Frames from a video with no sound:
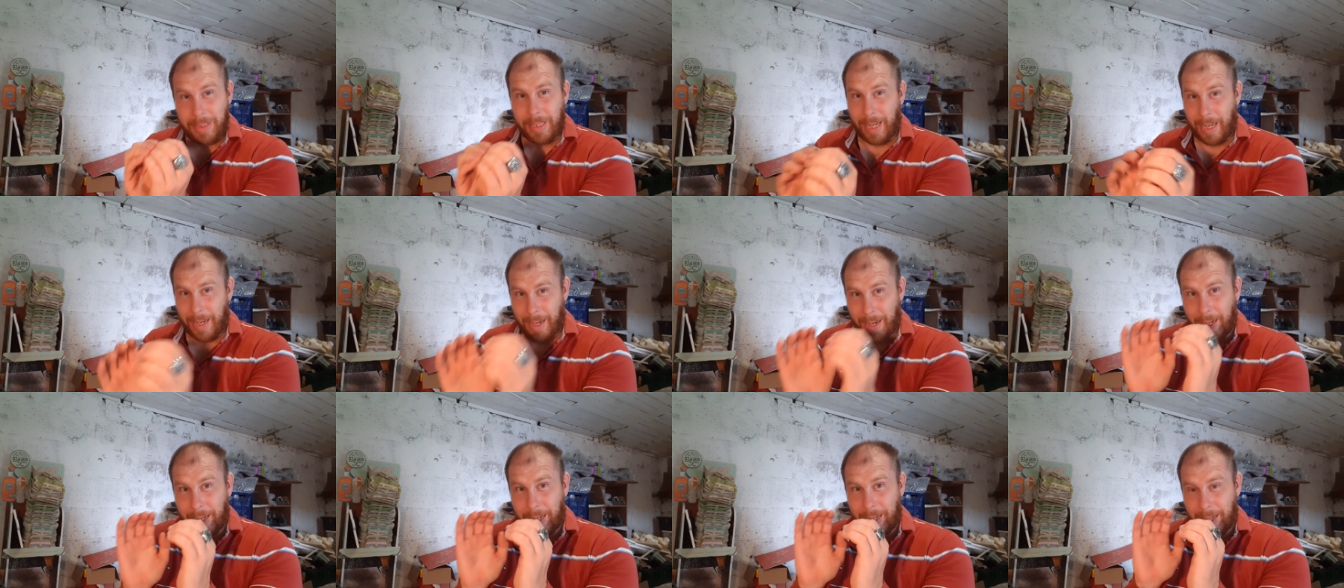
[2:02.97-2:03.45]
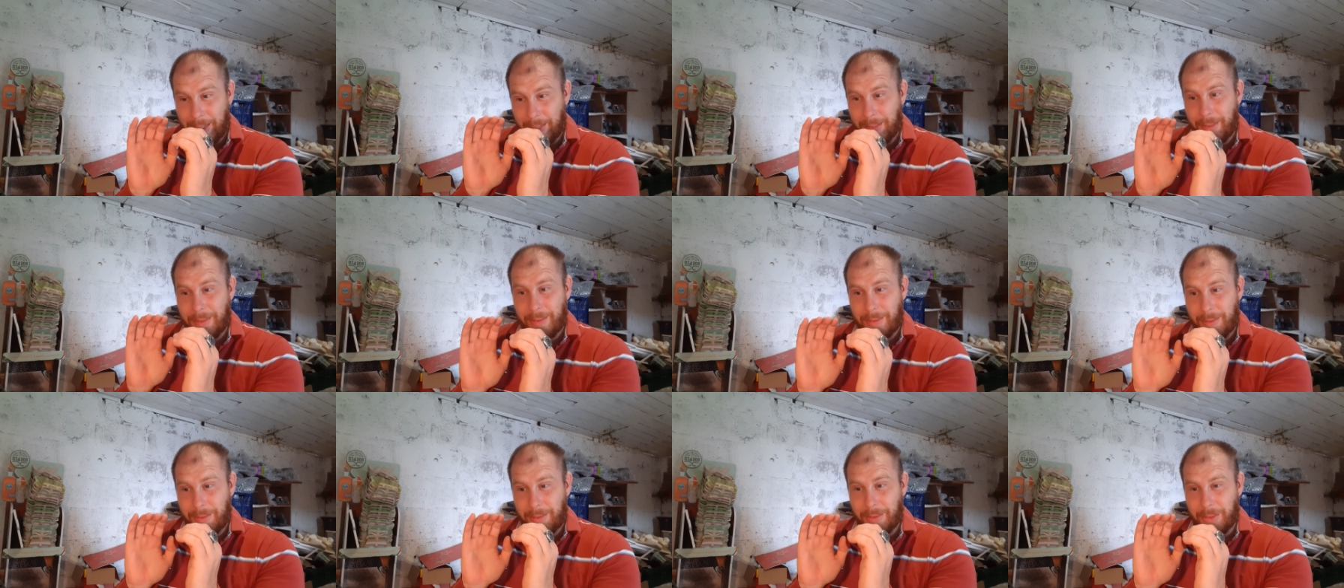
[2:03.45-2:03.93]
and I can
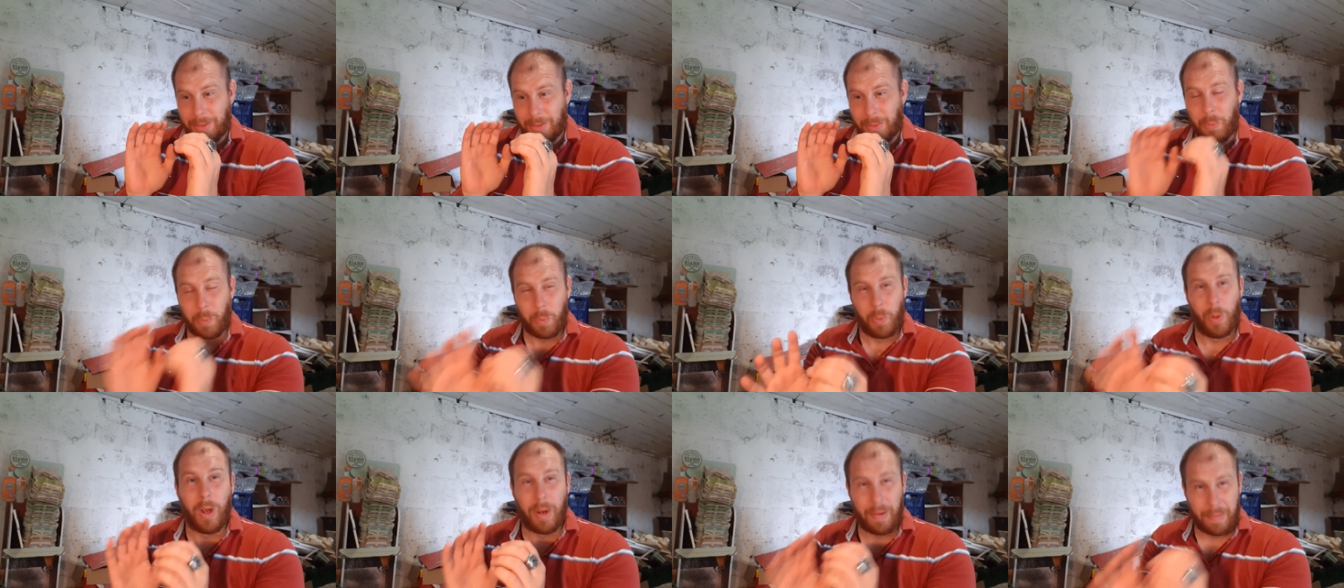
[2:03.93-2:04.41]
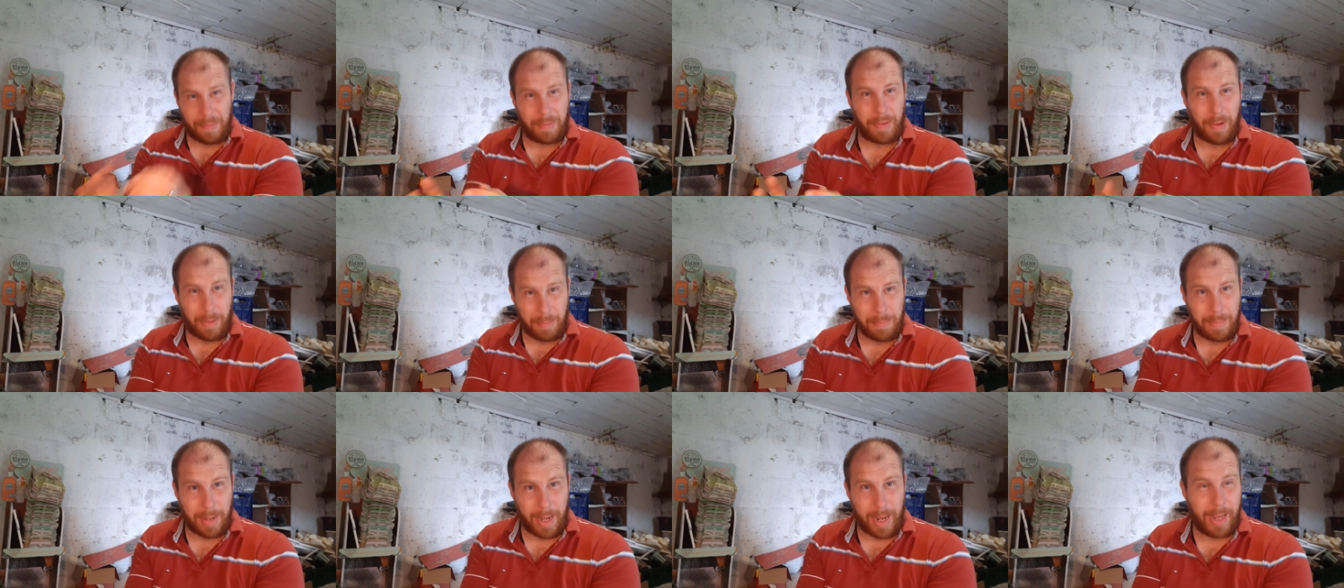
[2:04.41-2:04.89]
just work
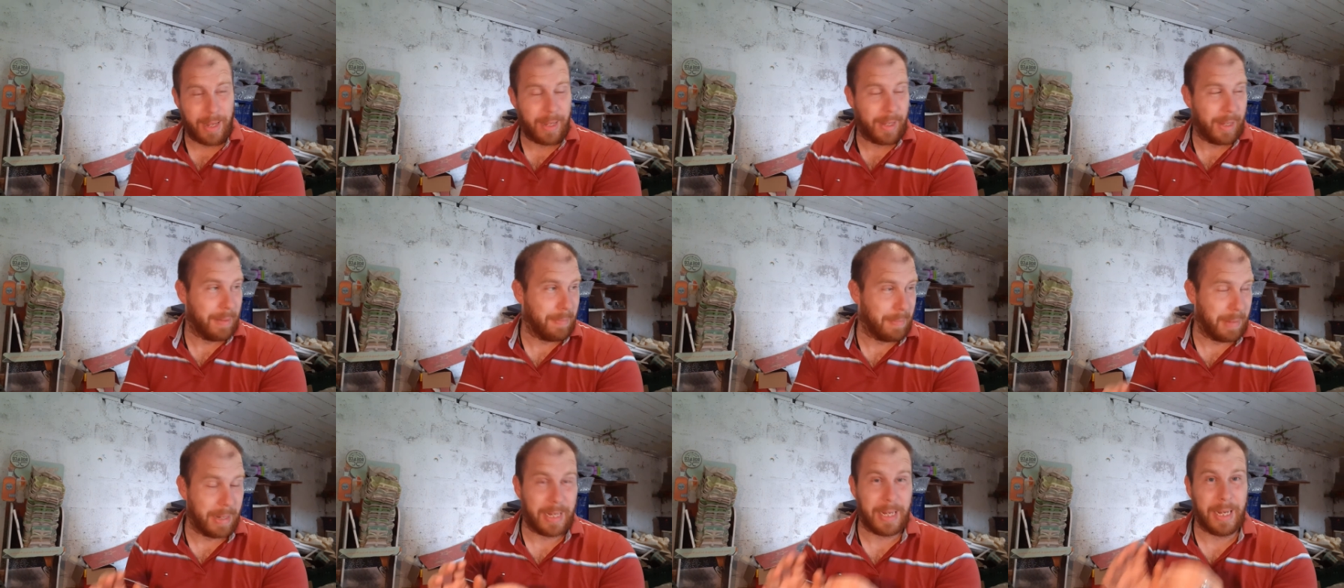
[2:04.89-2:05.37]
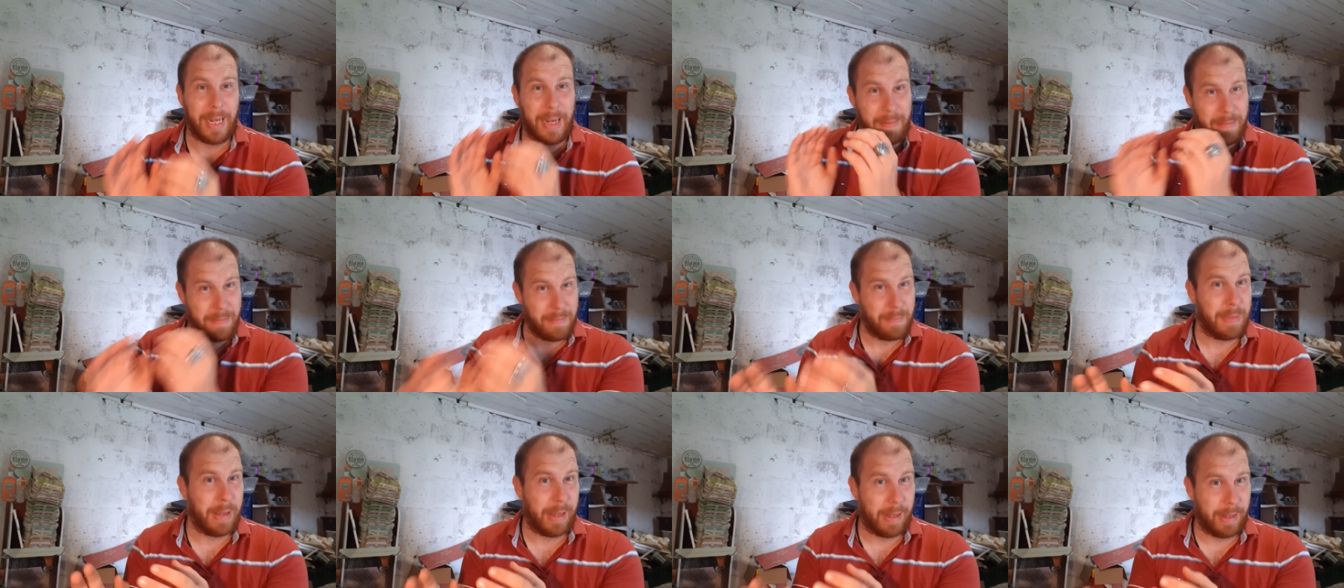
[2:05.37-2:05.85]
from that and make it
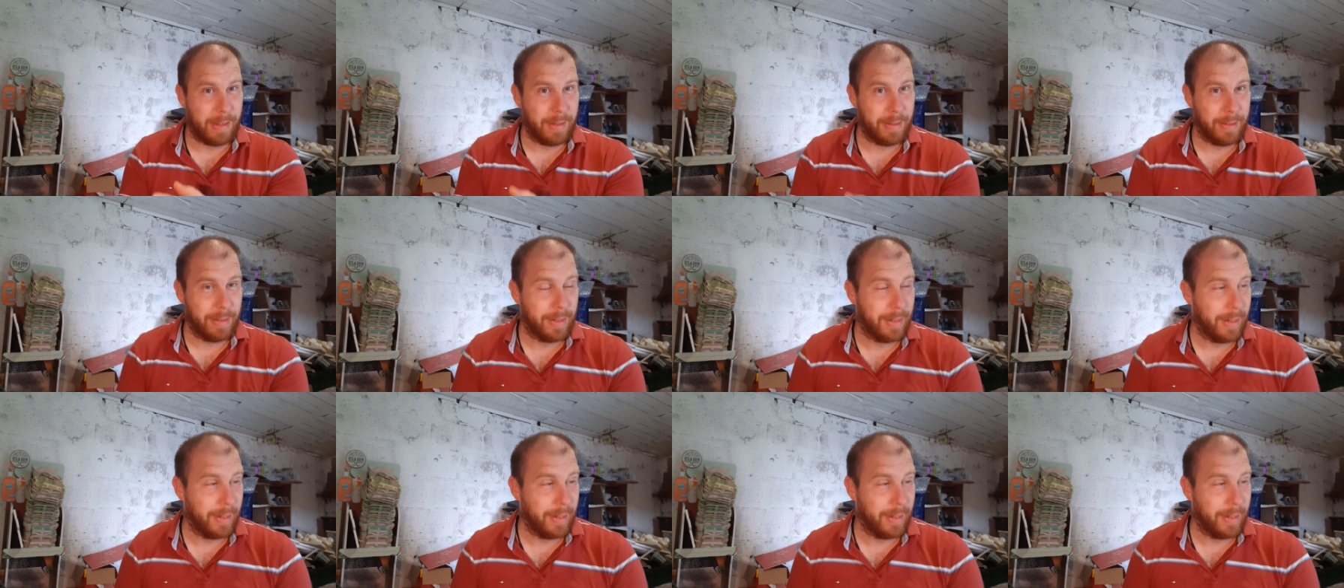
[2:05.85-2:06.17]
even better.